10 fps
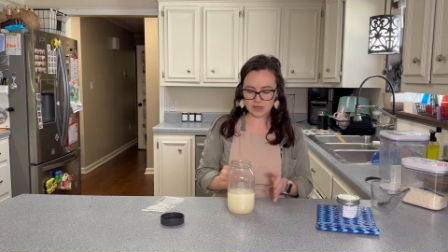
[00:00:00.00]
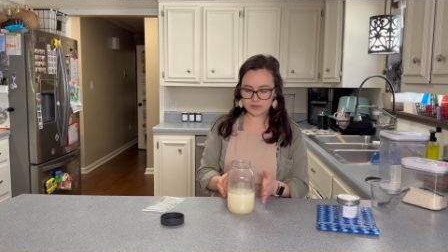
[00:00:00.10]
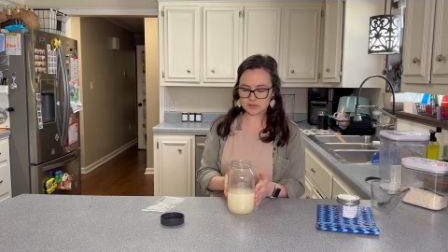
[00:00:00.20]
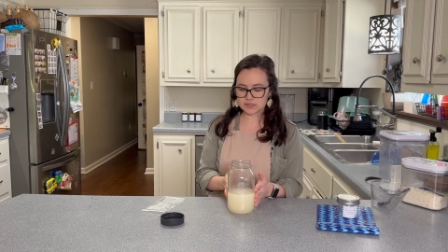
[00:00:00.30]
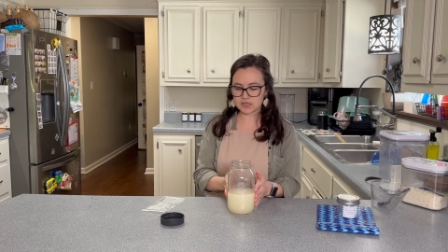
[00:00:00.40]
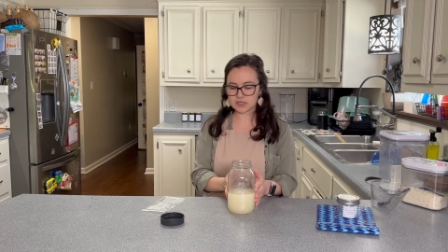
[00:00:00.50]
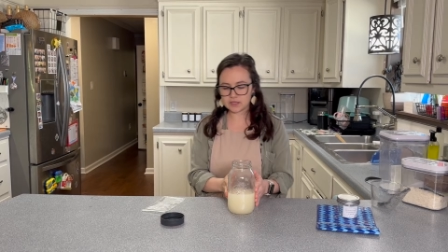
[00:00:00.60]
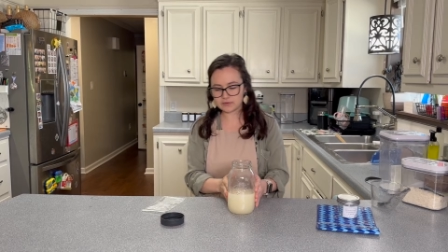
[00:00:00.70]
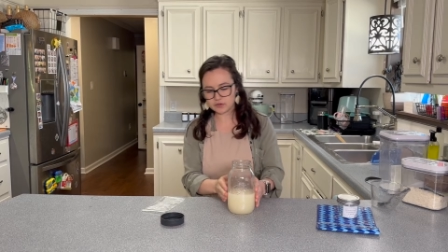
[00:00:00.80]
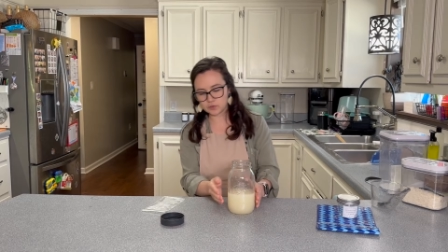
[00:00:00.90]
It's gonna
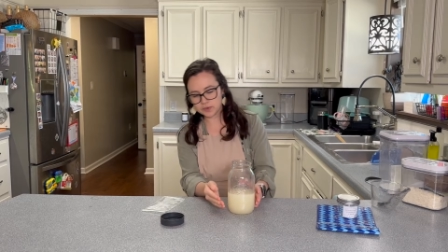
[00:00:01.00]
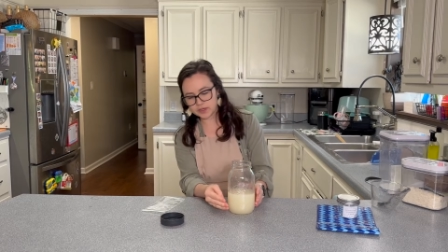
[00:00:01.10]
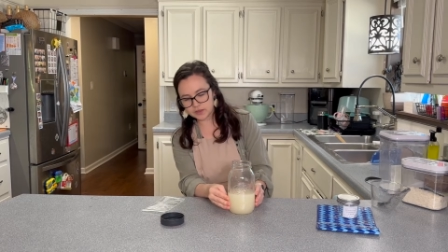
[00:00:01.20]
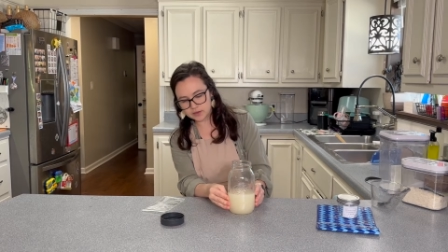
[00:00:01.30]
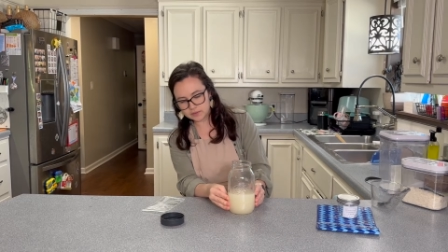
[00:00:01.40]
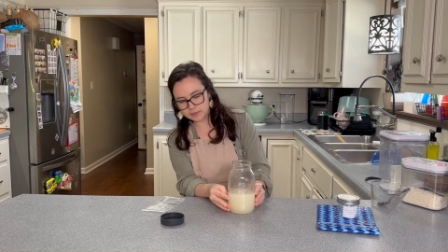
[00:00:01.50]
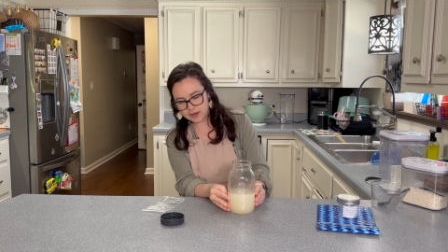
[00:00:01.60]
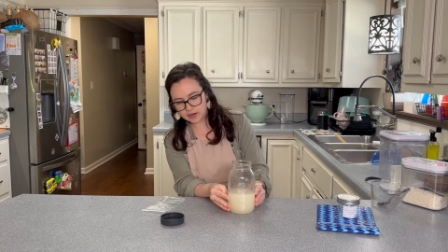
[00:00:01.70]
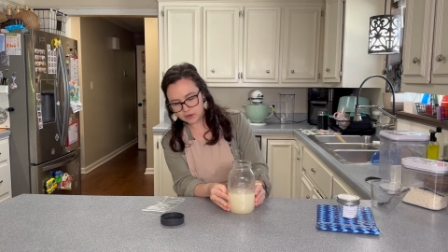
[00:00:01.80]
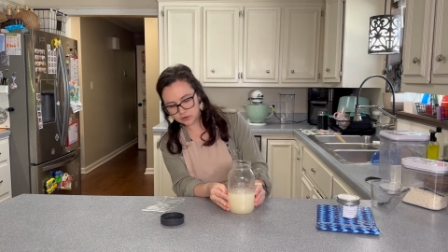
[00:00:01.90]
leave you with
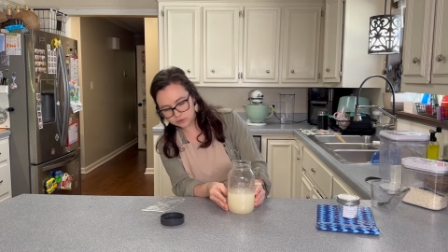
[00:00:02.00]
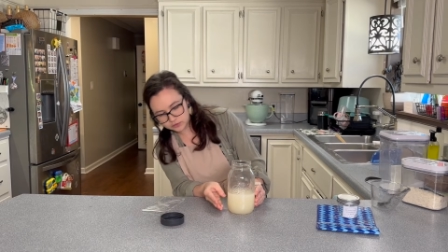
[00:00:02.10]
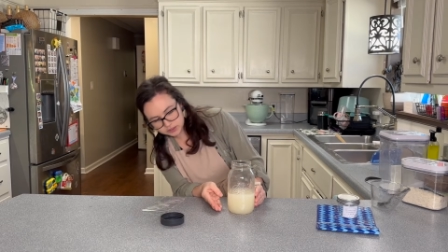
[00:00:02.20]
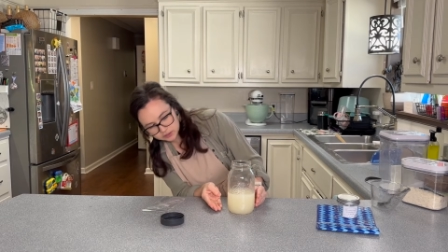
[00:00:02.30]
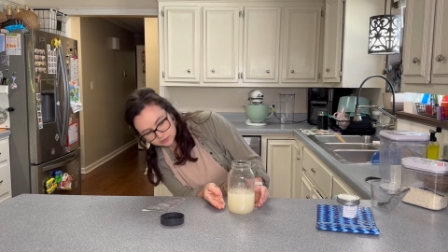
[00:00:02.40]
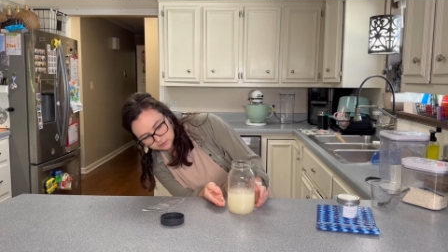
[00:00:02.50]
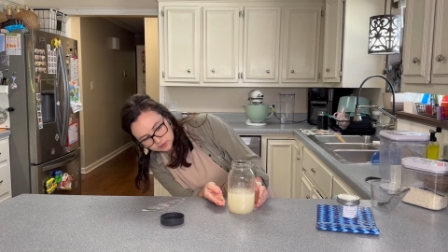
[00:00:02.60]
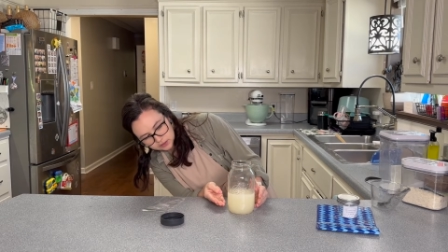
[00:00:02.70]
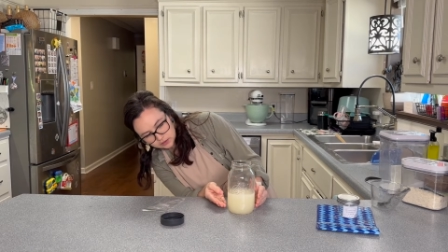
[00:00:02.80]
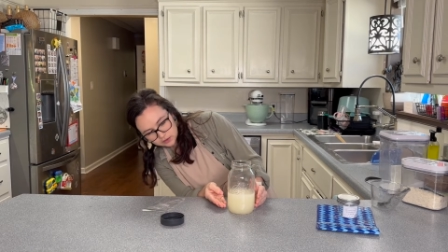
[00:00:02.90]
about
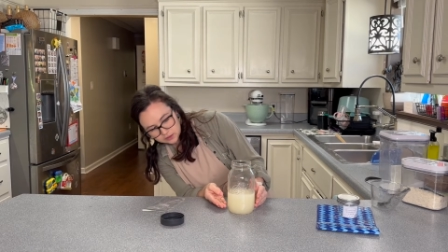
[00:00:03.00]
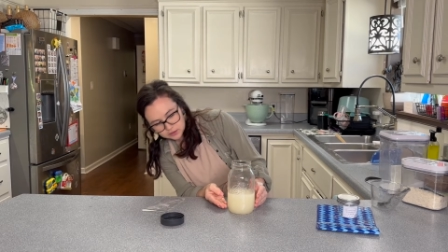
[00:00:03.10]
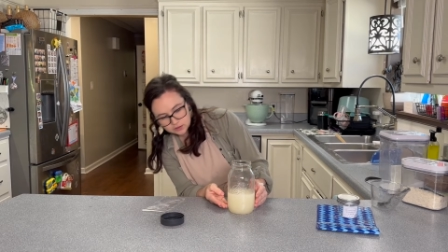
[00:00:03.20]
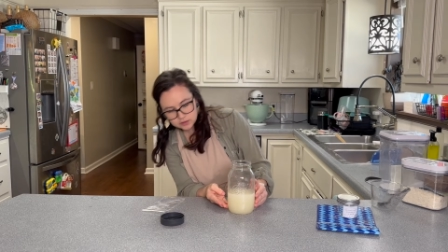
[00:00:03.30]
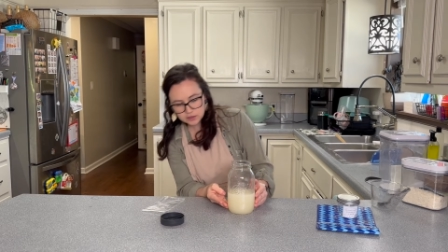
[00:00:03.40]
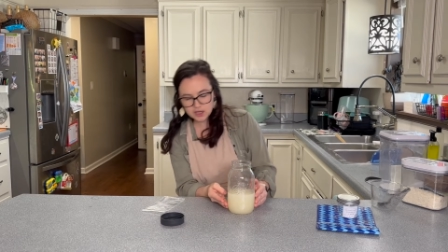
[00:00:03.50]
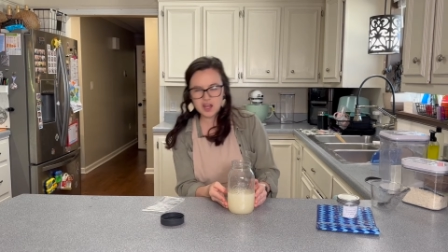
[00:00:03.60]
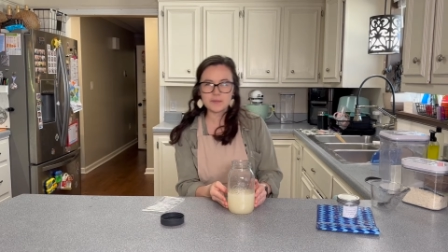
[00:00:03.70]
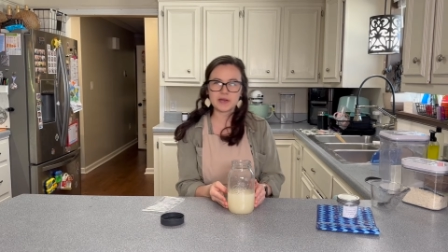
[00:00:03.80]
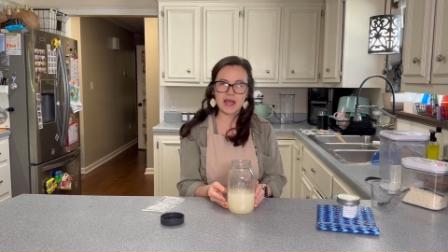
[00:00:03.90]
a
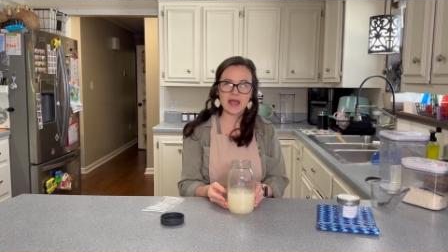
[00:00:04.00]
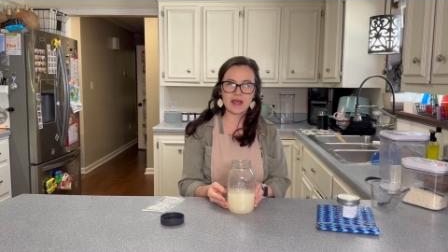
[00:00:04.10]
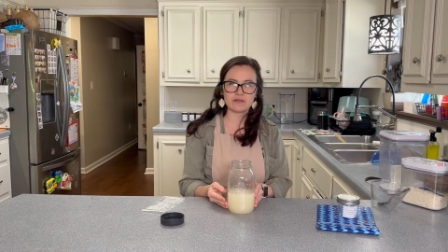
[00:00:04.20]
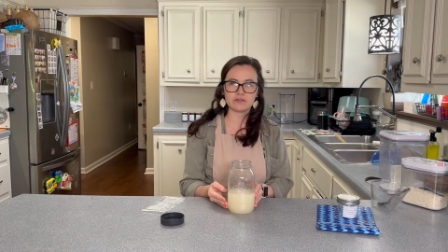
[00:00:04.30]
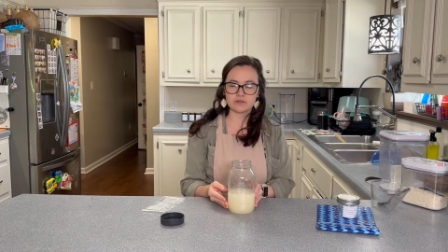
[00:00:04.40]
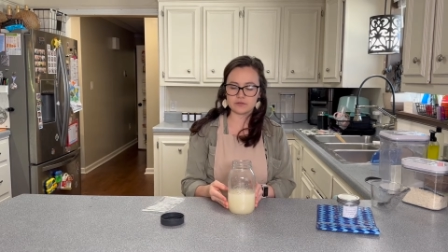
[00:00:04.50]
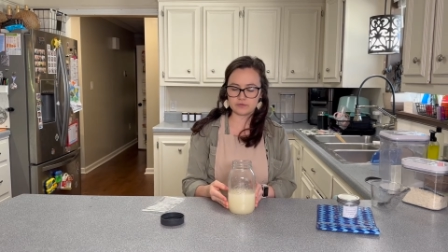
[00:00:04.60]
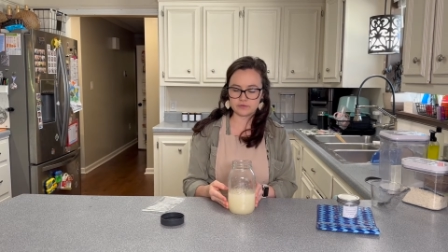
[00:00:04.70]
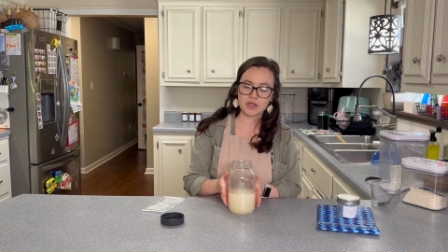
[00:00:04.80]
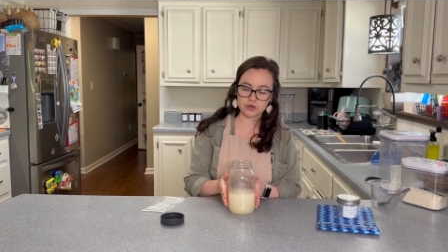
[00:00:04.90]
cup and a half of
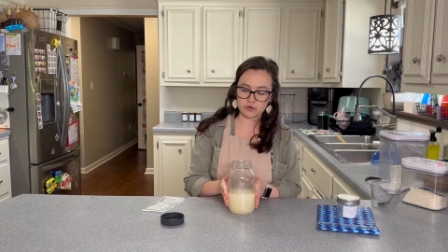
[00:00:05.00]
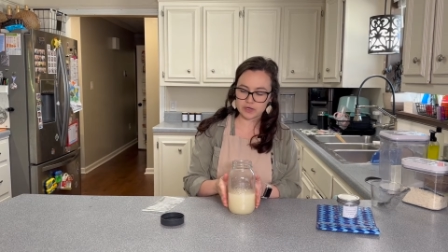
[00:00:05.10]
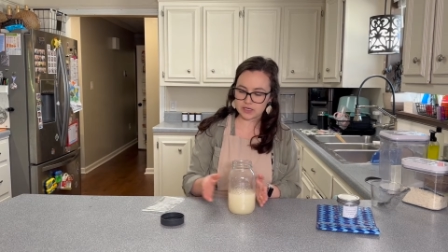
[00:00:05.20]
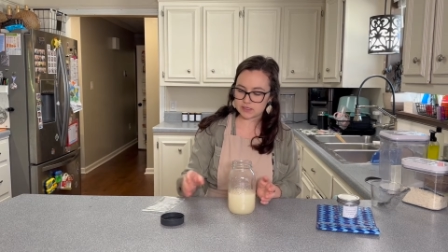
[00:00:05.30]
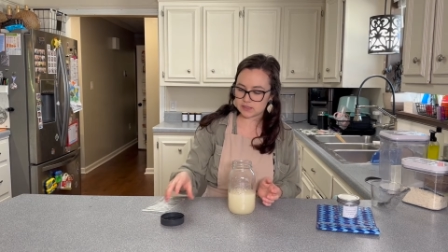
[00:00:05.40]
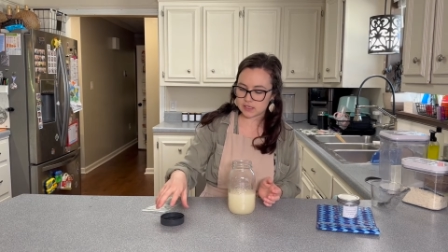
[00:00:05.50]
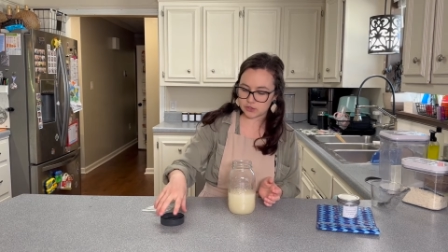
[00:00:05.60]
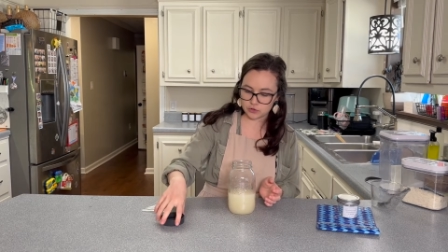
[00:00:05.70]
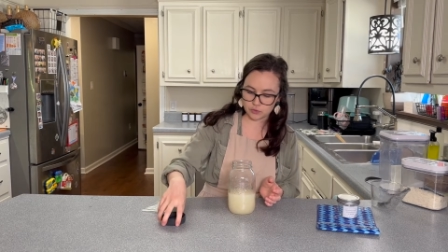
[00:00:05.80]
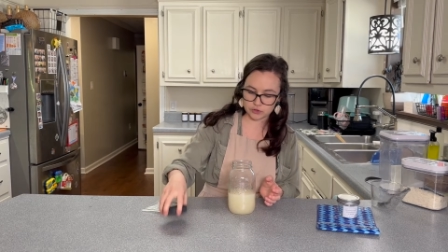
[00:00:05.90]
ingredients in
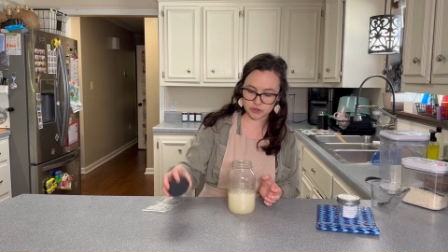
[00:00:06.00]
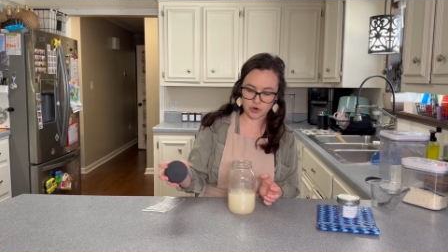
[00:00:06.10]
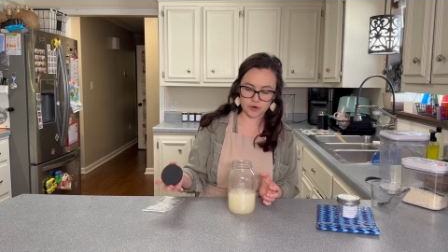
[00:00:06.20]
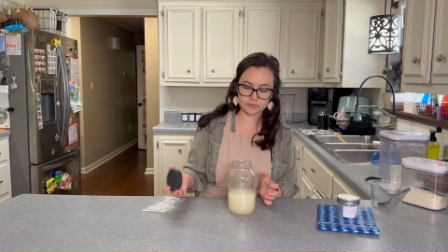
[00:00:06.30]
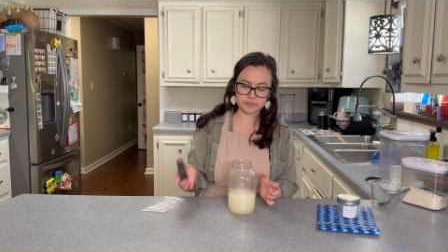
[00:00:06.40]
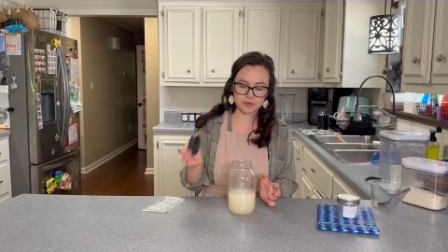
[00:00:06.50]
your jar.